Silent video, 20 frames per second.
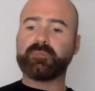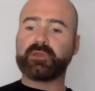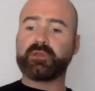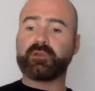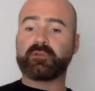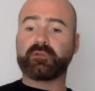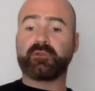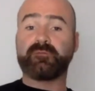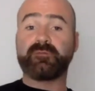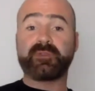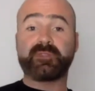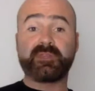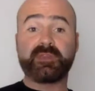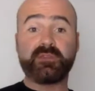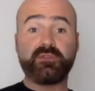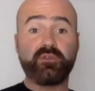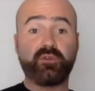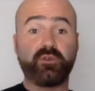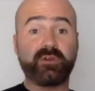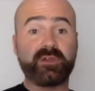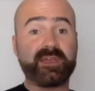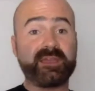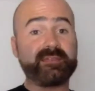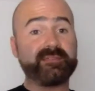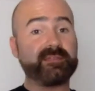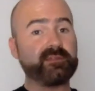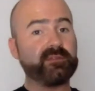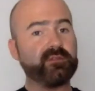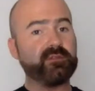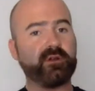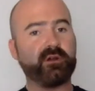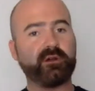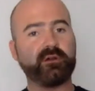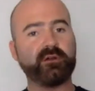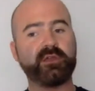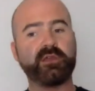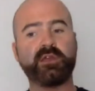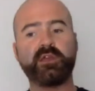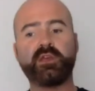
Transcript: because obviously in your case it's not.